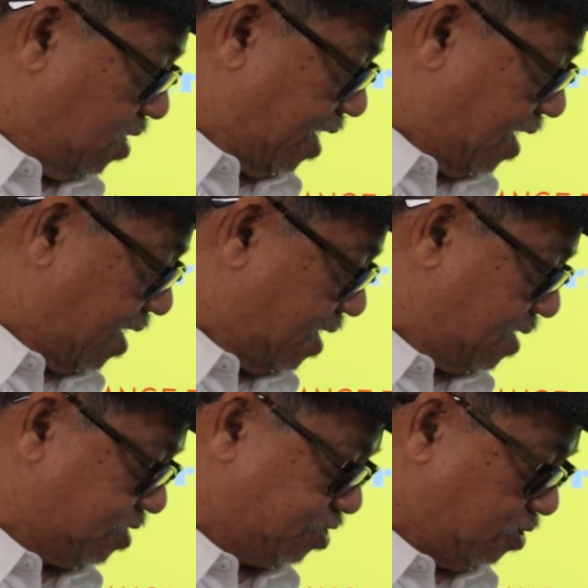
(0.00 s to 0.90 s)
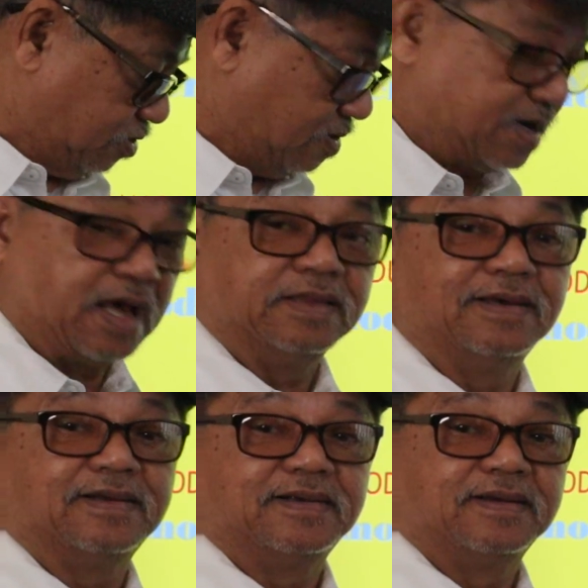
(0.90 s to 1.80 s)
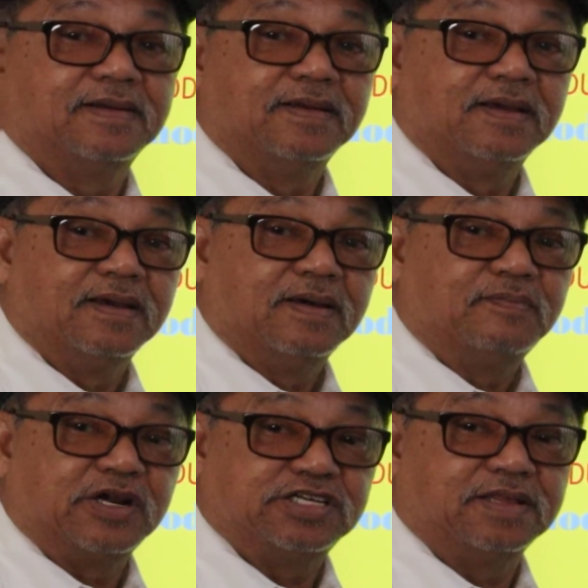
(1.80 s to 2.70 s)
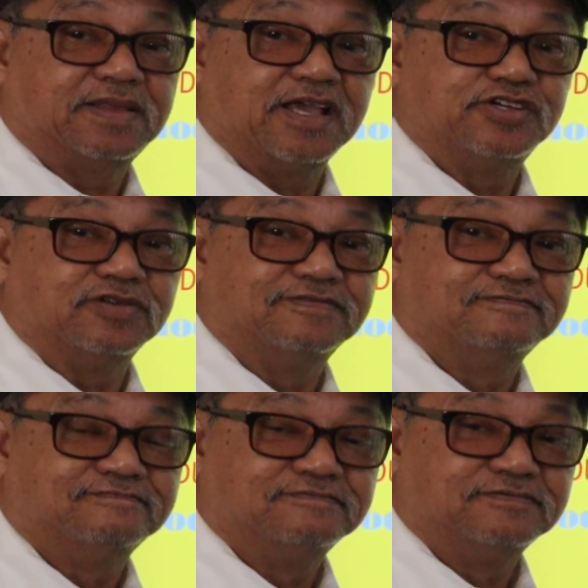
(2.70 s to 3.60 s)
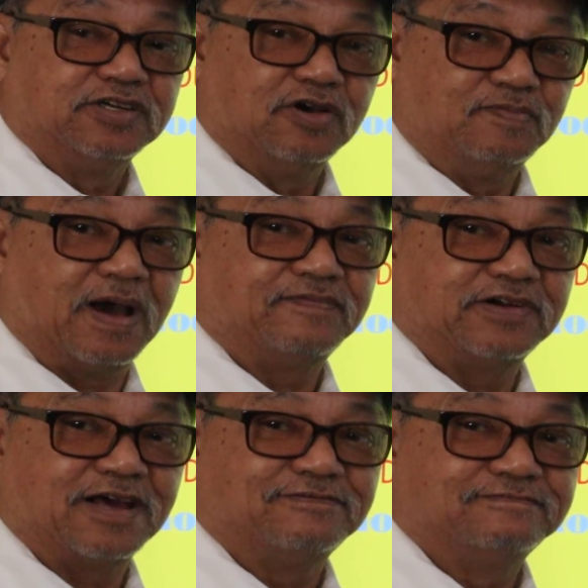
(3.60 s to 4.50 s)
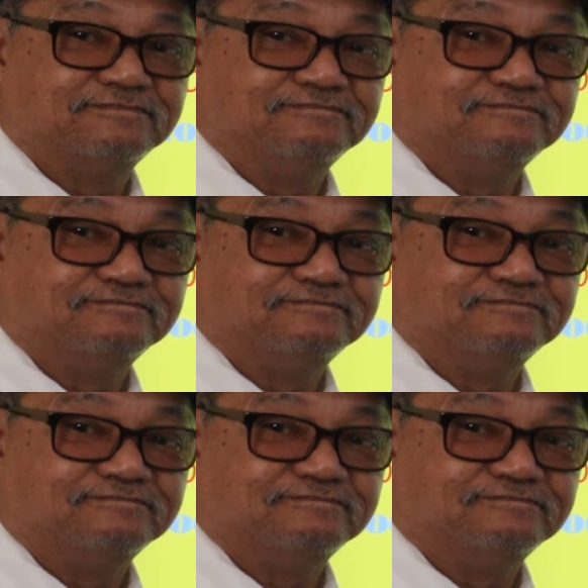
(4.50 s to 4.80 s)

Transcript: and show you another presentation. Goodbye for now.